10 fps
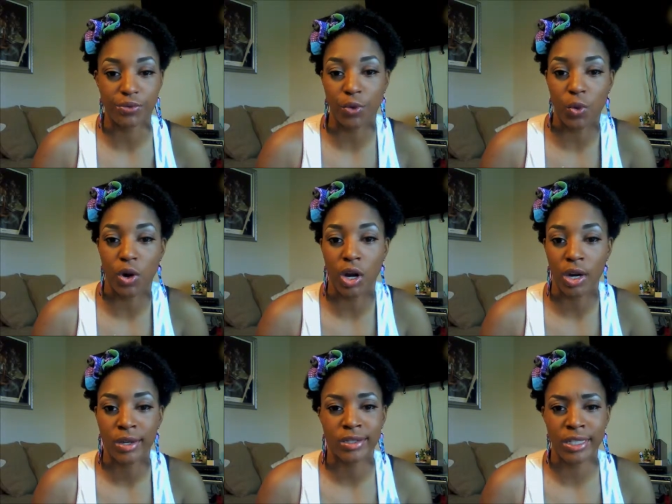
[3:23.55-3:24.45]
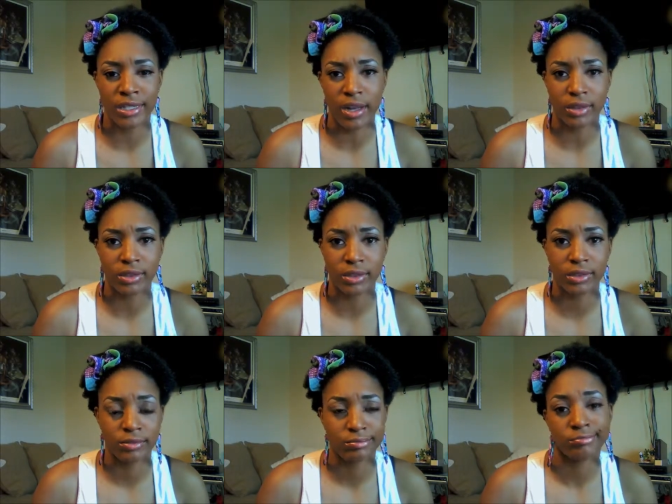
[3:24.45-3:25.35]
for ten dollars.
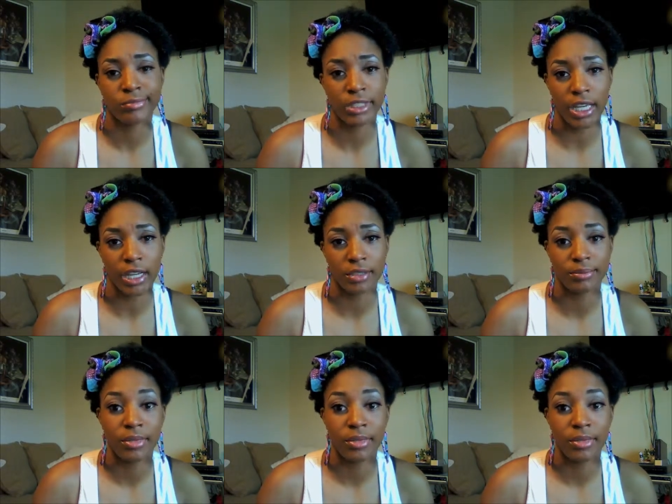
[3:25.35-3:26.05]
Yeah,